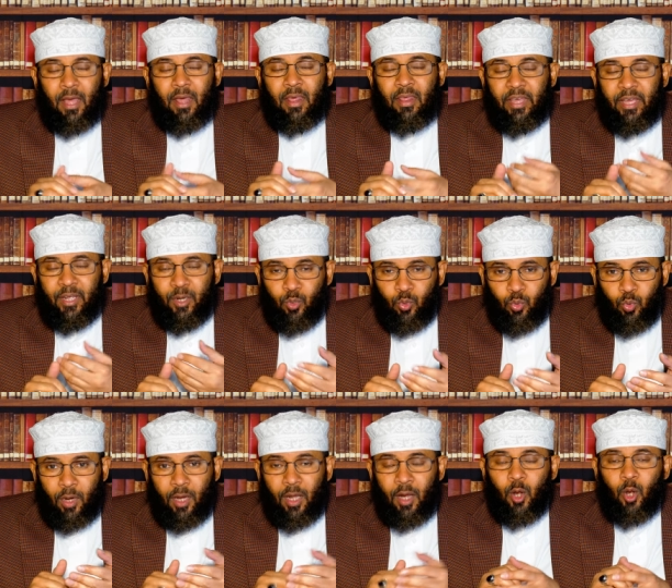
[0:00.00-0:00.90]
They
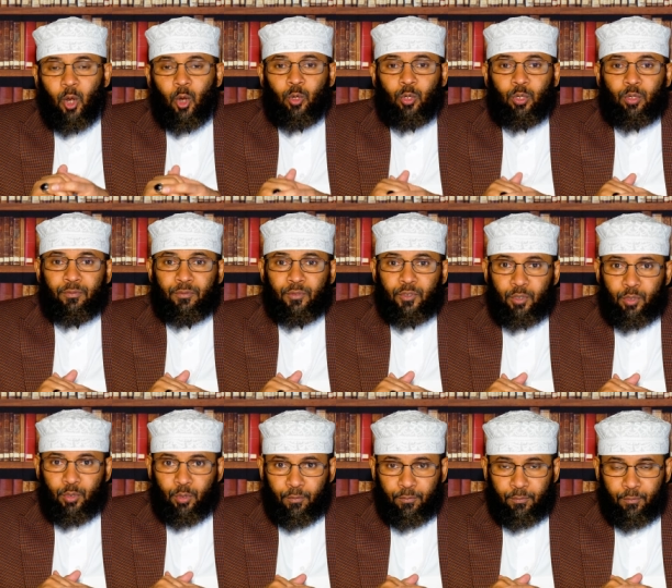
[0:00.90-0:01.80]
do a lot of
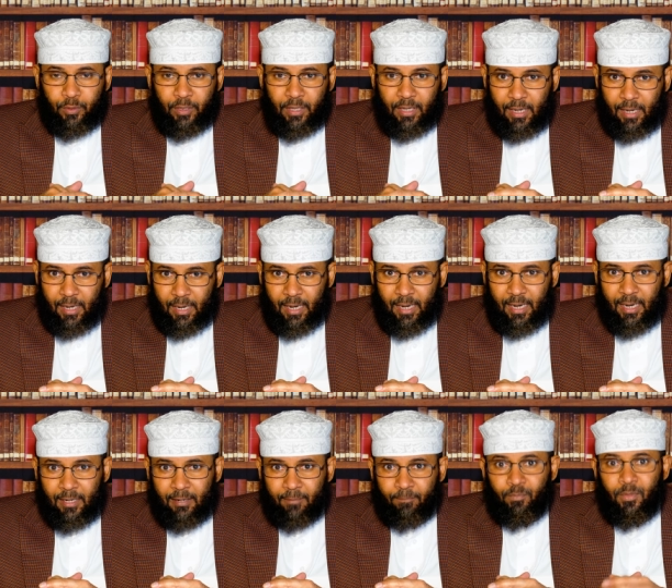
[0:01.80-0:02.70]
stuff with the
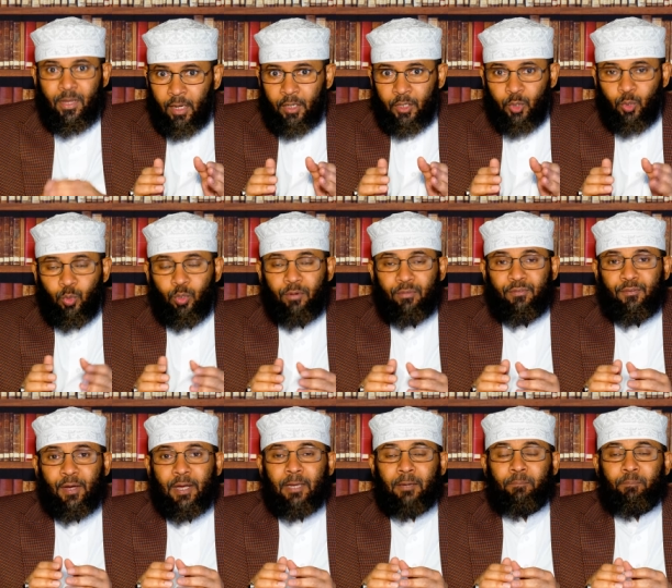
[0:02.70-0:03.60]
cart you will
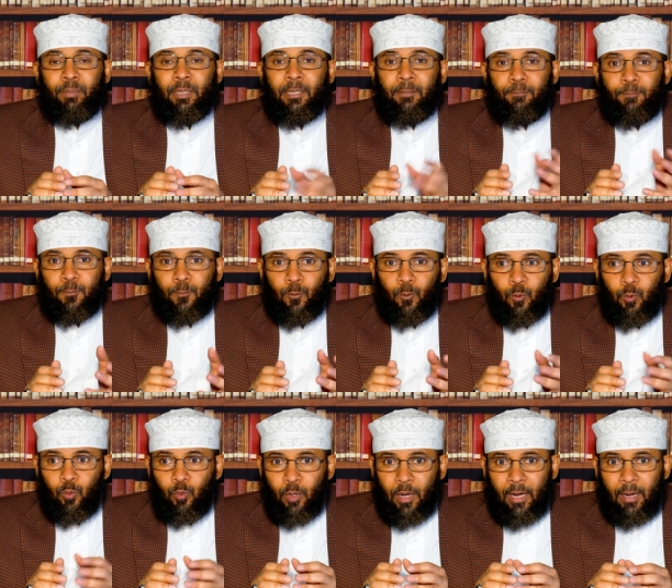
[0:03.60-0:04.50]
find people
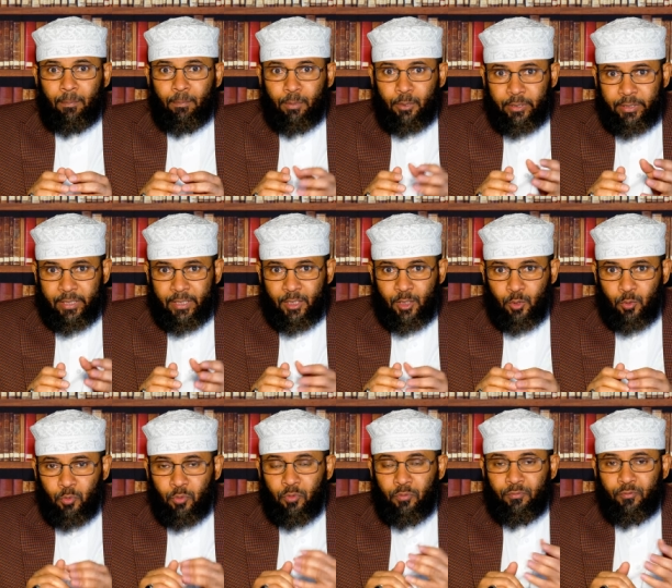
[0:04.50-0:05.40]
who are possessed
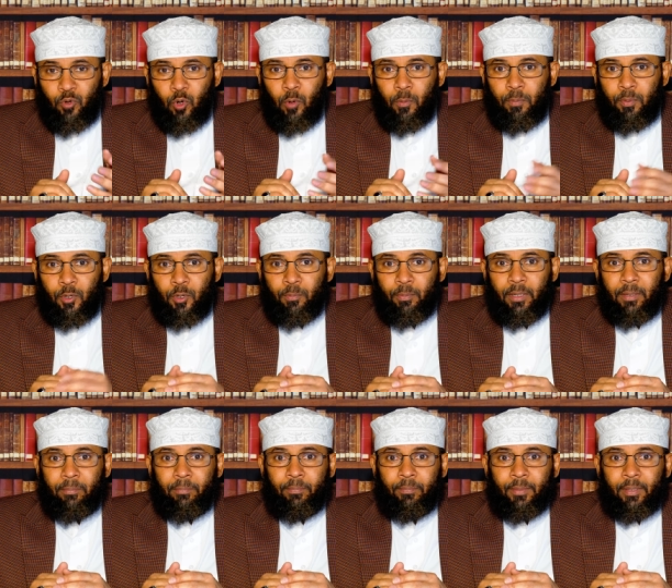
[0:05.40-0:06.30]
or have got a
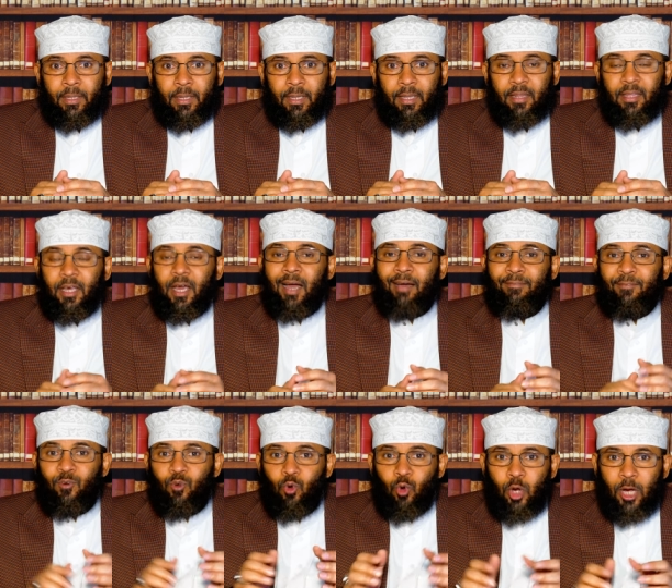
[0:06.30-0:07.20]
problem they have
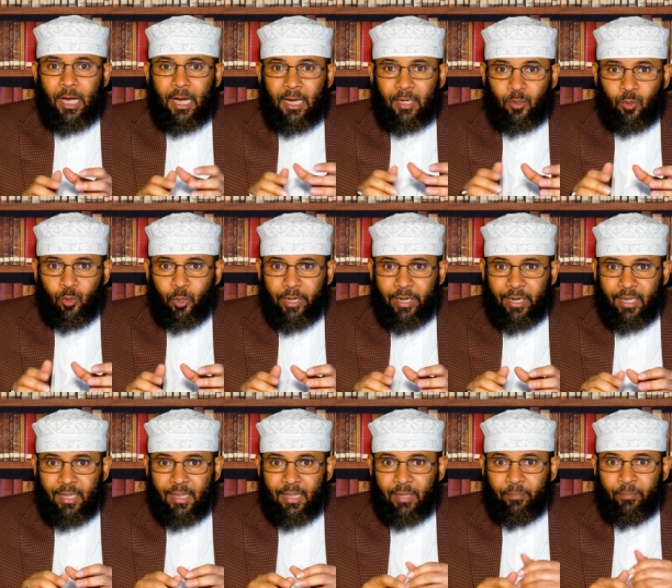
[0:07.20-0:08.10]
no cut or
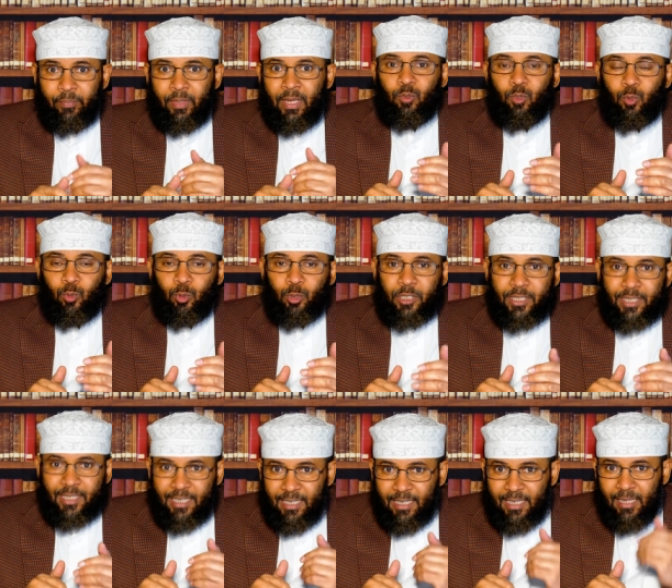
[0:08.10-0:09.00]
anything you
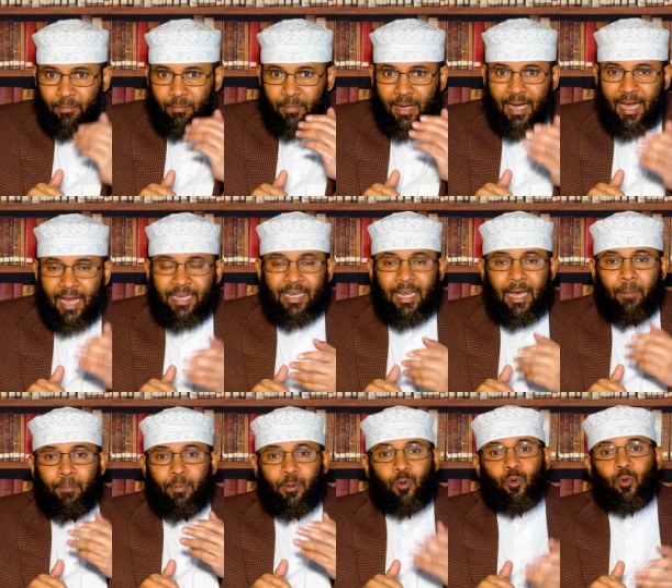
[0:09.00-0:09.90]
see them cut
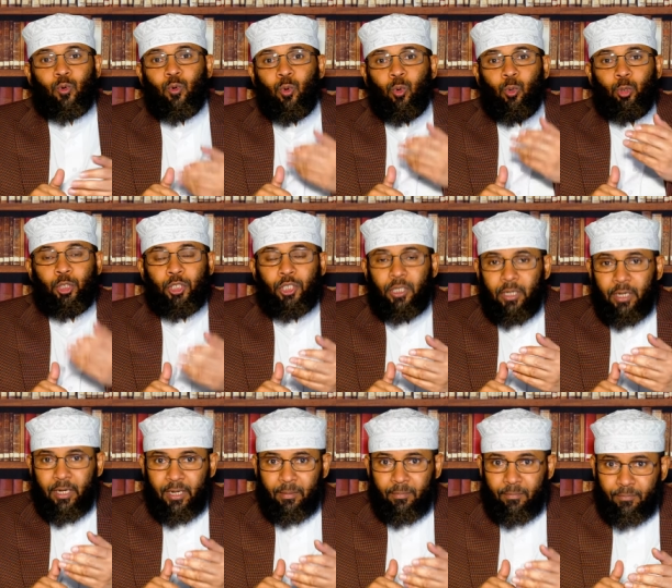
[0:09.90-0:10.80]

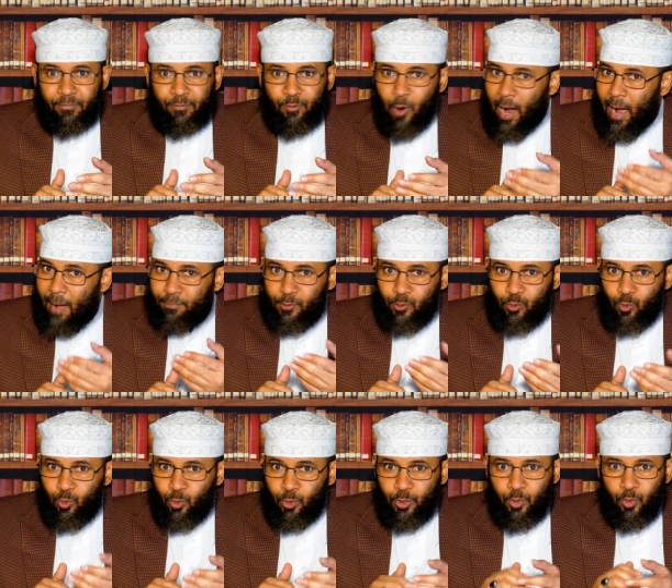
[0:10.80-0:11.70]
approaching them for
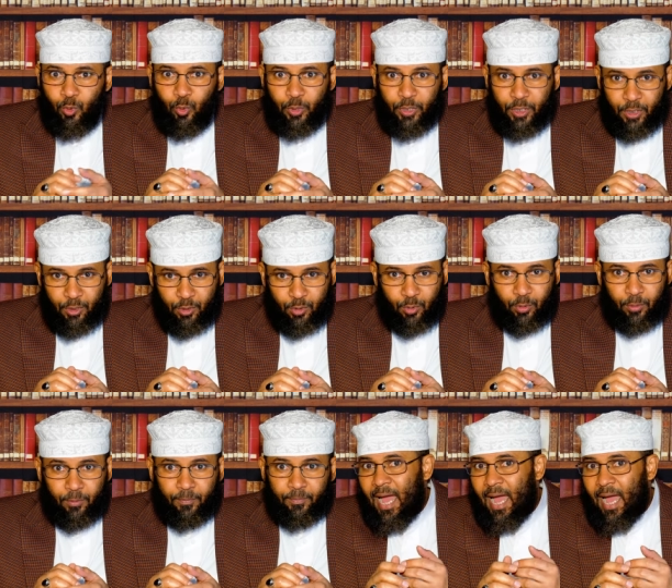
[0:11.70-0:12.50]
absolutely no reason